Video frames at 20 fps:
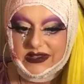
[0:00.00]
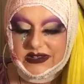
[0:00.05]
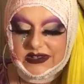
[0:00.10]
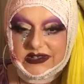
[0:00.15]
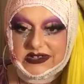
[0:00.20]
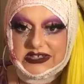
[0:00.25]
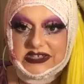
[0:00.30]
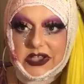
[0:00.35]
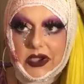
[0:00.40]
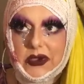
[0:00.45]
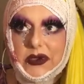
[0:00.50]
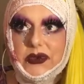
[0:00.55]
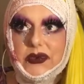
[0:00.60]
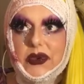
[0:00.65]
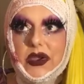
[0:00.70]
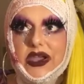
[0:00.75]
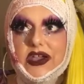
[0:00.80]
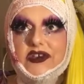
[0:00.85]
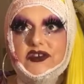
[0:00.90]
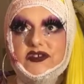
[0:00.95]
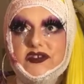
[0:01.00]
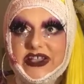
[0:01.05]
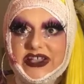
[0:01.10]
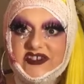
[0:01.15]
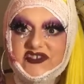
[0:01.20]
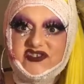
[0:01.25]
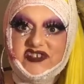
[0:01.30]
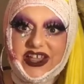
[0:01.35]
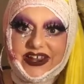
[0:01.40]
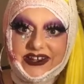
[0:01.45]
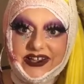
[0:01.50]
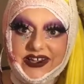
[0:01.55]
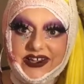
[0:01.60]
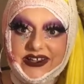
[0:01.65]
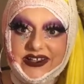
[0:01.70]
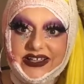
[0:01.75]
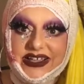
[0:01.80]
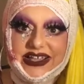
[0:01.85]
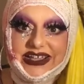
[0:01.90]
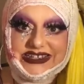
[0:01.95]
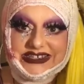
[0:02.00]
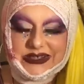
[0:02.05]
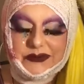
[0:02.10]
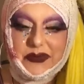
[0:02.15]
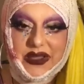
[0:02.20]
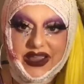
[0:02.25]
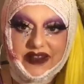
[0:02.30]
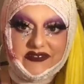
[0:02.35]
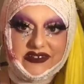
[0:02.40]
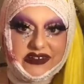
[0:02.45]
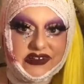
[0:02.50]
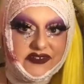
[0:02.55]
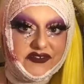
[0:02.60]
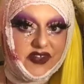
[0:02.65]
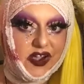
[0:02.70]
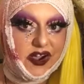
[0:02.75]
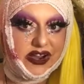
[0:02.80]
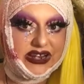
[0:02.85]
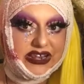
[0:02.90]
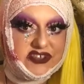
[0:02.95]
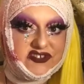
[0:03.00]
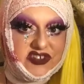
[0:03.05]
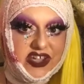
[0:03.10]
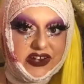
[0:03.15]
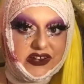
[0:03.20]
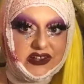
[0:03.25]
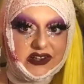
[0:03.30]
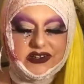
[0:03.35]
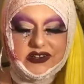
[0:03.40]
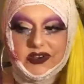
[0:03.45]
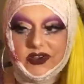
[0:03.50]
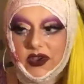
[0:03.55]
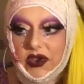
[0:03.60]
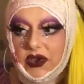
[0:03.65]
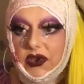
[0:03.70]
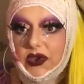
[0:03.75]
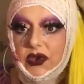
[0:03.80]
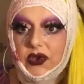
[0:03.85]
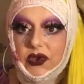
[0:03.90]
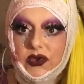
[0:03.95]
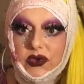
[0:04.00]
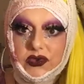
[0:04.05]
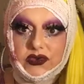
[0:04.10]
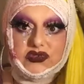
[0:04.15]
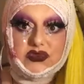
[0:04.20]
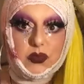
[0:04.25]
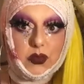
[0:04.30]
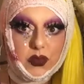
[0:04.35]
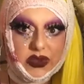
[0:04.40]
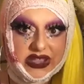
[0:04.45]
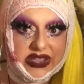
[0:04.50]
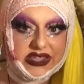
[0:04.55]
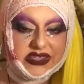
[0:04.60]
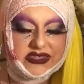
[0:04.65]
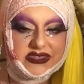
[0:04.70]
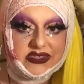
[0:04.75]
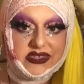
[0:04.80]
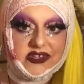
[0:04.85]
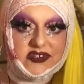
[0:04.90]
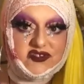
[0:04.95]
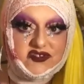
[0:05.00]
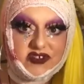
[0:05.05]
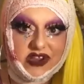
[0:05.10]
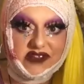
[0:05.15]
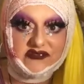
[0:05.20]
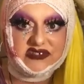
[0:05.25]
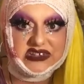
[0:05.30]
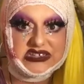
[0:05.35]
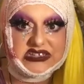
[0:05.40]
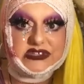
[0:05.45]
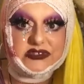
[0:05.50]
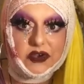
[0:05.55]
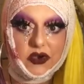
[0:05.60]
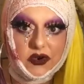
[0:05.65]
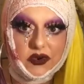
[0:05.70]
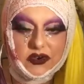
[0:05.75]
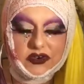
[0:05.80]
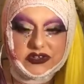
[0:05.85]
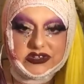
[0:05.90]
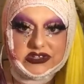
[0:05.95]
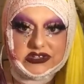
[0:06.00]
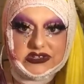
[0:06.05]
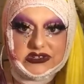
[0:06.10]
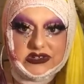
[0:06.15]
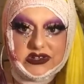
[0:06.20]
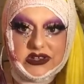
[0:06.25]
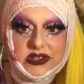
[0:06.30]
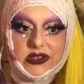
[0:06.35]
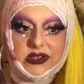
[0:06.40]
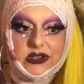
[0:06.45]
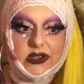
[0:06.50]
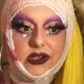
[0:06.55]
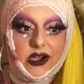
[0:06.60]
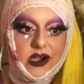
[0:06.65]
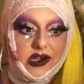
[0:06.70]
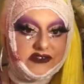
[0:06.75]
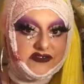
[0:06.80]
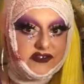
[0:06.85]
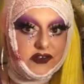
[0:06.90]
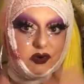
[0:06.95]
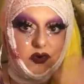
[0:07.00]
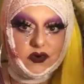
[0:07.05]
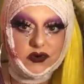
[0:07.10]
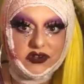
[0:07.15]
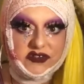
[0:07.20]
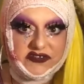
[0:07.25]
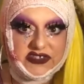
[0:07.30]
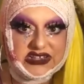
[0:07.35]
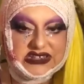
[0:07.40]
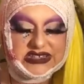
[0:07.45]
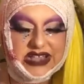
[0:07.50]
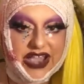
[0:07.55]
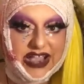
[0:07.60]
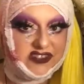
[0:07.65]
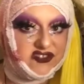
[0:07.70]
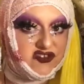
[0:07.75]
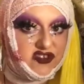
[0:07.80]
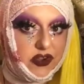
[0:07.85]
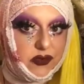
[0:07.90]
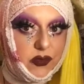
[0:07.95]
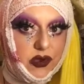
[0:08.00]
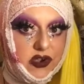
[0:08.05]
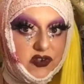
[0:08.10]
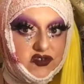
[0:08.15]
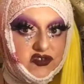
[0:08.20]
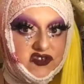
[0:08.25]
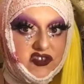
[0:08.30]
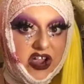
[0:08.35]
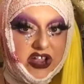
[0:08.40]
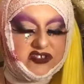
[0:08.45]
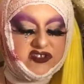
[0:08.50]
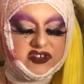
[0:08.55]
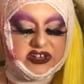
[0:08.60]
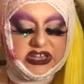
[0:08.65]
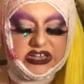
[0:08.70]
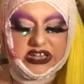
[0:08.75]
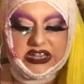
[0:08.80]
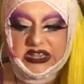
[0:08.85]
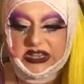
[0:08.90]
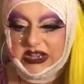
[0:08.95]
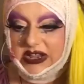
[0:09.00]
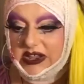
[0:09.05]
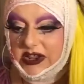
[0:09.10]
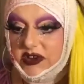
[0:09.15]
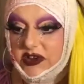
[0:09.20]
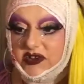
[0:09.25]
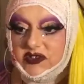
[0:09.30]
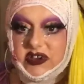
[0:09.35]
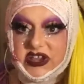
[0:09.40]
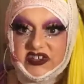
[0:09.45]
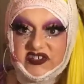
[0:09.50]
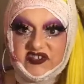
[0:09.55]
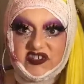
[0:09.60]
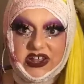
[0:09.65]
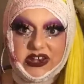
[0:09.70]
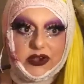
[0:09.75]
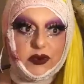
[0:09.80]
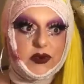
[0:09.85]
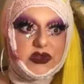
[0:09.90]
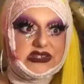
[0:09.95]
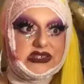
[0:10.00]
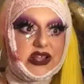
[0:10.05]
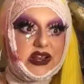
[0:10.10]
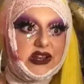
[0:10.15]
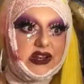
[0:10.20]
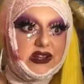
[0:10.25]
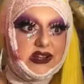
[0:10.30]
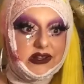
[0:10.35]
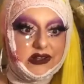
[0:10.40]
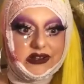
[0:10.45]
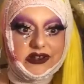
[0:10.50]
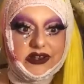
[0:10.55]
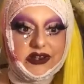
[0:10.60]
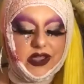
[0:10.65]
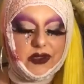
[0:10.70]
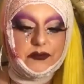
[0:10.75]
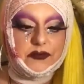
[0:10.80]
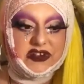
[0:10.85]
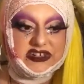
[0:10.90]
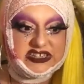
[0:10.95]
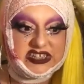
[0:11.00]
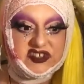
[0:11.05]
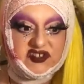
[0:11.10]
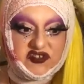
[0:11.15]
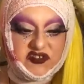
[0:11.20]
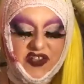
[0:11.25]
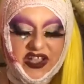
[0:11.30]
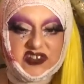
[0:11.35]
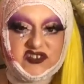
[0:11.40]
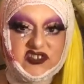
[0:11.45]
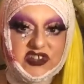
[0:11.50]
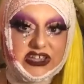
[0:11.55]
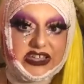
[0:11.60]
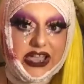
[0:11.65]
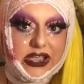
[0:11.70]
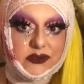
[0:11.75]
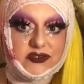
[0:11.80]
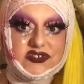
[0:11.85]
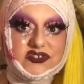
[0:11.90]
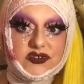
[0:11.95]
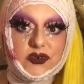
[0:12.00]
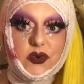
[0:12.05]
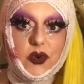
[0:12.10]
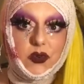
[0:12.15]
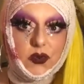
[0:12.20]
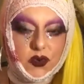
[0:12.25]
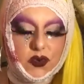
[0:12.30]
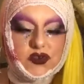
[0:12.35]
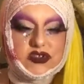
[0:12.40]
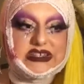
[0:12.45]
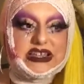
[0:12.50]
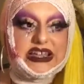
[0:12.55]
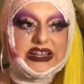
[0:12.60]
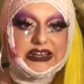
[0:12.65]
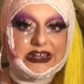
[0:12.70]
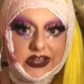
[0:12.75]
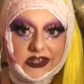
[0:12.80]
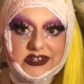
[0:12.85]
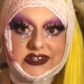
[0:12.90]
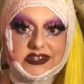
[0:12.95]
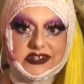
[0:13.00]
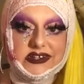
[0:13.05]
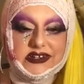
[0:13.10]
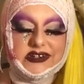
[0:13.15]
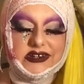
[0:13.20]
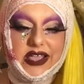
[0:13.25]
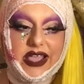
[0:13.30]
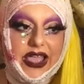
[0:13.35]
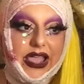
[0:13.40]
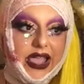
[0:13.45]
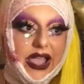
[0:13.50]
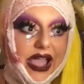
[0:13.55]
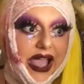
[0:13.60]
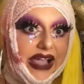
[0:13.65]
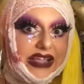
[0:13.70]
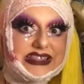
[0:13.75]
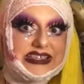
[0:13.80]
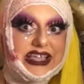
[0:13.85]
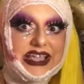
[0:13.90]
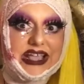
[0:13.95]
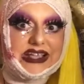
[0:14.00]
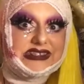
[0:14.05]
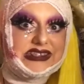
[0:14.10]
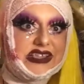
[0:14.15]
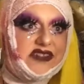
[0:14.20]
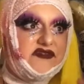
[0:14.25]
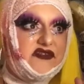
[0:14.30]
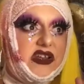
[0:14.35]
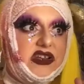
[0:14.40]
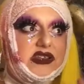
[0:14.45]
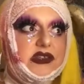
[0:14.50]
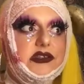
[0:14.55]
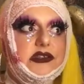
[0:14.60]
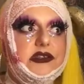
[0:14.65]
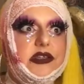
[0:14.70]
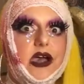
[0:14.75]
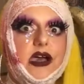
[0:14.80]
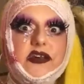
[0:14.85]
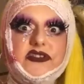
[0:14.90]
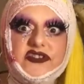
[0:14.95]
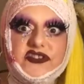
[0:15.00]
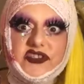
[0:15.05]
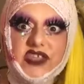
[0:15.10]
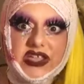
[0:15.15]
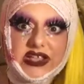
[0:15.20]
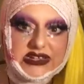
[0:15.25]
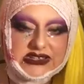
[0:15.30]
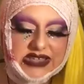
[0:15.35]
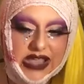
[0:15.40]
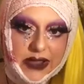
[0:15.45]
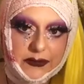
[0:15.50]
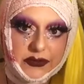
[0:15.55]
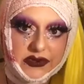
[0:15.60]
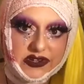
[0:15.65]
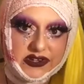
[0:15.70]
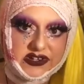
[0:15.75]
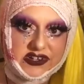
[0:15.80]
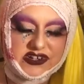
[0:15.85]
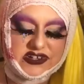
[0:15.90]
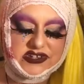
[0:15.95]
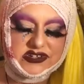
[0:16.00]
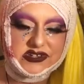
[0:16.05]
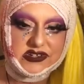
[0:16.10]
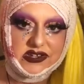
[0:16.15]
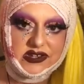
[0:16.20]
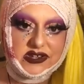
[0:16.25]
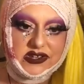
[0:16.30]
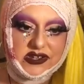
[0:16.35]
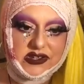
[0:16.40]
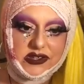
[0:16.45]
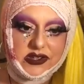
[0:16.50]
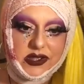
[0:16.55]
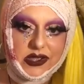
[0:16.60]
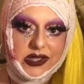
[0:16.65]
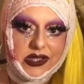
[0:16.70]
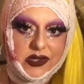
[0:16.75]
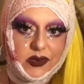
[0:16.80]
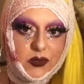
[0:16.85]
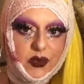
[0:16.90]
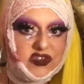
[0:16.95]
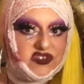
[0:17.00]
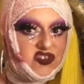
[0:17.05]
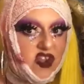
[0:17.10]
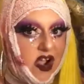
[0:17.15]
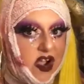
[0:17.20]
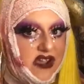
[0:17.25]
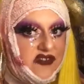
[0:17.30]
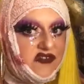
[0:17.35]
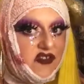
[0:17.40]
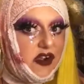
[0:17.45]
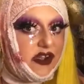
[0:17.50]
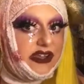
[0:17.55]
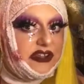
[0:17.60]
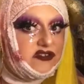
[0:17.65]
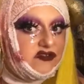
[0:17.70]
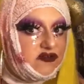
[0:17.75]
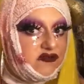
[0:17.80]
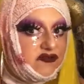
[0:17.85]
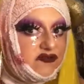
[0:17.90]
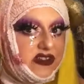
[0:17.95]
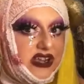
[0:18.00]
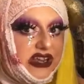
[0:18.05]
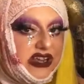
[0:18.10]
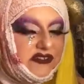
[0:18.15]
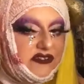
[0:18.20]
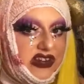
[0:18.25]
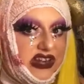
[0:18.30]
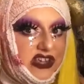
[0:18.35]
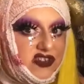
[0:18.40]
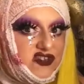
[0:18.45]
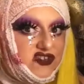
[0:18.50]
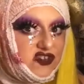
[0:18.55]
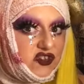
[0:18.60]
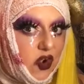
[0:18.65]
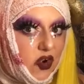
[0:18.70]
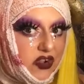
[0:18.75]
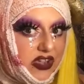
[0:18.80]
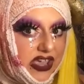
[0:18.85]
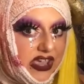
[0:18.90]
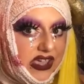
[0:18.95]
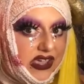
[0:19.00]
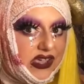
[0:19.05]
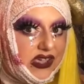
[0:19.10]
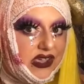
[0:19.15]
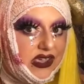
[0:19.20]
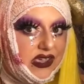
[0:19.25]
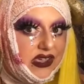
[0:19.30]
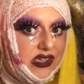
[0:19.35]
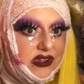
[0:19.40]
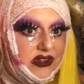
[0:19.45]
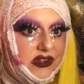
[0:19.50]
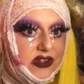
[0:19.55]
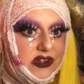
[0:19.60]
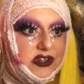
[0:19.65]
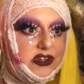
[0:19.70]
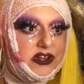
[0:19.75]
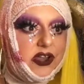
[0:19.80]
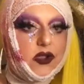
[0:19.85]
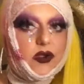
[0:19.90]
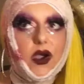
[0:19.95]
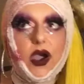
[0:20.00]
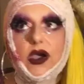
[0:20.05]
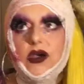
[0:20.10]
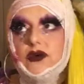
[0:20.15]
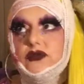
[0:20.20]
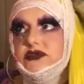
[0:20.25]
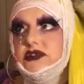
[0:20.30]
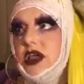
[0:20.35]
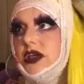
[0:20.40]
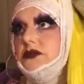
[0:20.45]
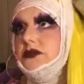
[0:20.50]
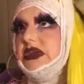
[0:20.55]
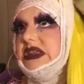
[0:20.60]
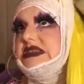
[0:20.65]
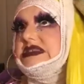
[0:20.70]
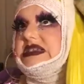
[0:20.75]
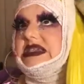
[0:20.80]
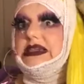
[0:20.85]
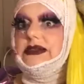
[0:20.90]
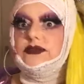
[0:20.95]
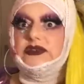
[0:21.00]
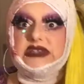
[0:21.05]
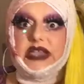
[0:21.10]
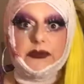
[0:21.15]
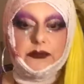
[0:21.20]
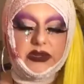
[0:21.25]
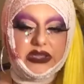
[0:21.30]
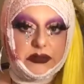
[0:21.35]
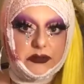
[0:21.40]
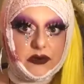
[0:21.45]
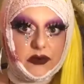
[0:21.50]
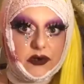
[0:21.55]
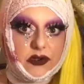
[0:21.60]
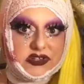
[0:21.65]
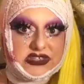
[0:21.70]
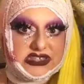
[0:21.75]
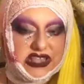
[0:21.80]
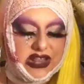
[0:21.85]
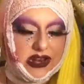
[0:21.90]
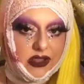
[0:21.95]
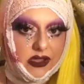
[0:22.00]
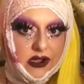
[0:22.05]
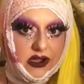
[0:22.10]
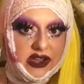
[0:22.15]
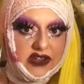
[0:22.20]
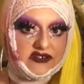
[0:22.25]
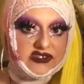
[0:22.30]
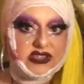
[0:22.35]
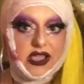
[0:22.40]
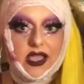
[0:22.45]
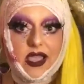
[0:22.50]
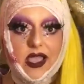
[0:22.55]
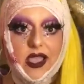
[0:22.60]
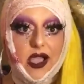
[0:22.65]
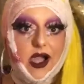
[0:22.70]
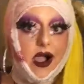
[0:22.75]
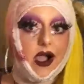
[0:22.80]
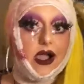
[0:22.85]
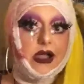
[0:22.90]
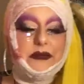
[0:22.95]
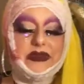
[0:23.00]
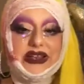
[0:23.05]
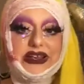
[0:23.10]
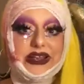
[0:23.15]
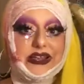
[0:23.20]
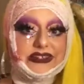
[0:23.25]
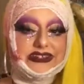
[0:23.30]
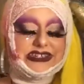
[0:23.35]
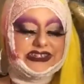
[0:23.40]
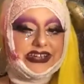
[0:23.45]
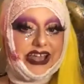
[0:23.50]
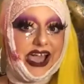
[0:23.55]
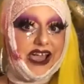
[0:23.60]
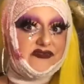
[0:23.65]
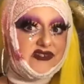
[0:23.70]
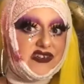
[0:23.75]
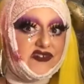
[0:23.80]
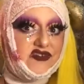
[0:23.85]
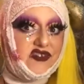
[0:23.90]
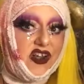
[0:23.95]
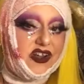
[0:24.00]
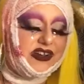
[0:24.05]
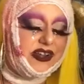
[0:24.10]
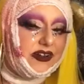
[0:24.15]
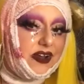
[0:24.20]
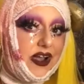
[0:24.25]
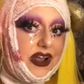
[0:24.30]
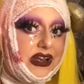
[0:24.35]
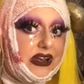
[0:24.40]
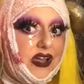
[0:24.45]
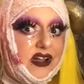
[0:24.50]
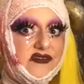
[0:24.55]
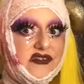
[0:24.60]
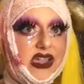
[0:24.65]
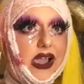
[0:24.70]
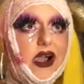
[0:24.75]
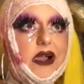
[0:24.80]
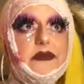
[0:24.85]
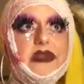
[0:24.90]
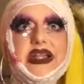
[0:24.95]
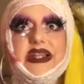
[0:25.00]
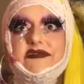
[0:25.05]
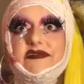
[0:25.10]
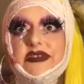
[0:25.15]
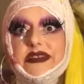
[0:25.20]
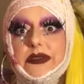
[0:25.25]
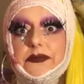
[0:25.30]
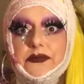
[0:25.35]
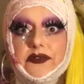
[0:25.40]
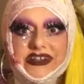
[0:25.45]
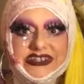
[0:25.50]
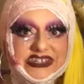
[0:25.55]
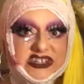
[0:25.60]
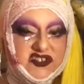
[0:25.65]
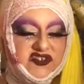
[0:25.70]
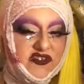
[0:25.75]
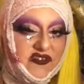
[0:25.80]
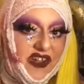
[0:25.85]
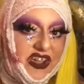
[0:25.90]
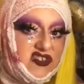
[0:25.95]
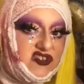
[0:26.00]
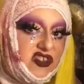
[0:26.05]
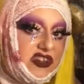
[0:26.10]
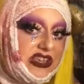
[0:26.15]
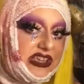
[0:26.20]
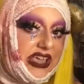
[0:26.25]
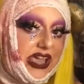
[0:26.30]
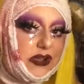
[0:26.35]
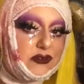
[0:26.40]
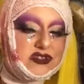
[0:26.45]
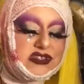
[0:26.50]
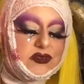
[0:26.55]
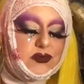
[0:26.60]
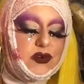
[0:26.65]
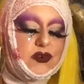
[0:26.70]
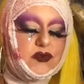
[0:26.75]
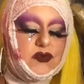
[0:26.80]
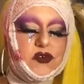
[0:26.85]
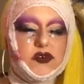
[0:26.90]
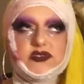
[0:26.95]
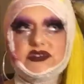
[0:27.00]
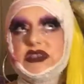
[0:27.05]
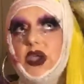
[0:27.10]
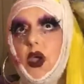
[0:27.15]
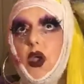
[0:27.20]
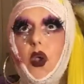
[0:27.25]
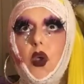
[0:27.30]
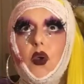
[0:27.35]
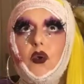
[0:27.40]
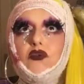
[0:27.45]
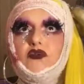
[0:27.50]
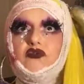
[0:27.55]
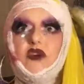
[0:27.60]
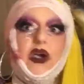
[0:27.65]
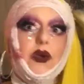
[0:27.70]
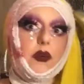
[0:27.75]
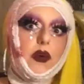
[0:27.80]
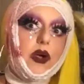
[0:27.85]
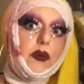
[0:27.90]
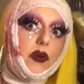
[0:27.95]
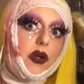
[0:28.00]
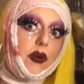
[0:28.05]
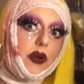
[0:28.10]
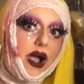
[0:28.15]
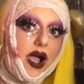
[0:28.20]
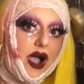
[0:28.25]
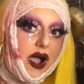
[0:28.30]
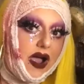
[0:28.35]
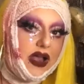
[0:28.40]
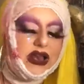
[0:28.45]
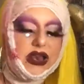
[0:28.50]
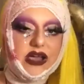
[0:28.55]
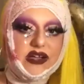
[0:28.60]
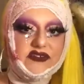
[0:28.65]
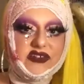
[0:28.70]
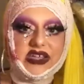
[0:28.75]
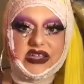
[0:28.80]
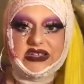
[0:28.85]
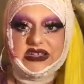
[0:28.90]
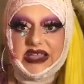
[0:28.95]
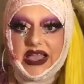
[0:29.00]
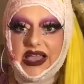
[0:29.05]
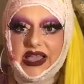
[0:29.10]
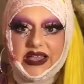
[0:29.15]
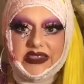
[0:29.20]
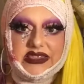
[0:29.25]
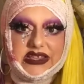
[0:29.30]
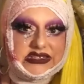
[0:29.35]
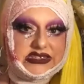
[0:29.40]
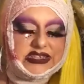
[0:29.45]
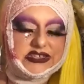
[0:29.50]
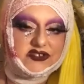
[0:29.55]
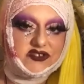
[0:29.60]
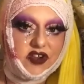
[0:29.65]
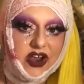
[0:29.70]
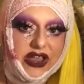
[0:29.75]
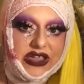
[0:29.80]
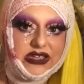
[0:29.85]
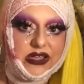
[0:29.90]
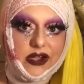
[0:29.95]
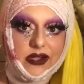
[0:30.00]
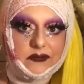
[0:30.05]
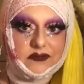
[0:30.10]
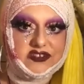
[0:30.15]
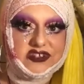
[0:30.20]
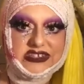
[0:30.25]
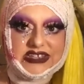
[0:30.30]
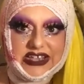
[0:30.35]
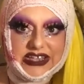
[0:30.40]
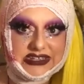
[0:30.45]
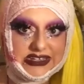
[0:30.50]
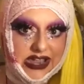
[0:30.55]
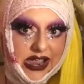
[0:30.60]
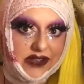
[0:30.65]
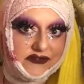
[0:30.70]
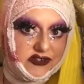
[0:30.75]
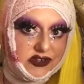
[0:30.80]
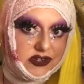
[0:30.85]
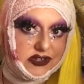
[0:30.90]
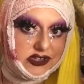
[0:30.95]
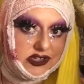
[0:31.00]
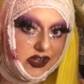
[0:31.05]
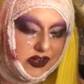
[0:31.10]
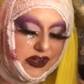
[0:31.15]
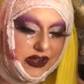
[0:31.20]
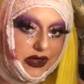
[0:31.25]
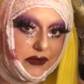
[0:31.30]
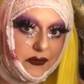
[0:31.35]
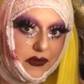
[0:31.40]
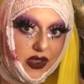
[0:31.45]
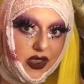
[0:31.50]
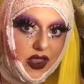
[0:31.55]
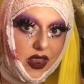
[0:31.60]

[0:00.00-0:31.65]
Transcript: So Kris Jenner is the parent of Kylie Jenner, who's with Travis Scott. After all of this Astroworld tragedy, Kris Jenner was at, you know, British Fashion Council Awards in London, acting as if nothing's happened, which I find really, really shocking. You know, oh, no big deal, 10 people lost their lives. I'm in London having fun and I love it. I'm here at the British Fashion Council Awards. Wow, wow, wow. I love it. Yeah, this is great. I'm just here to have a good time.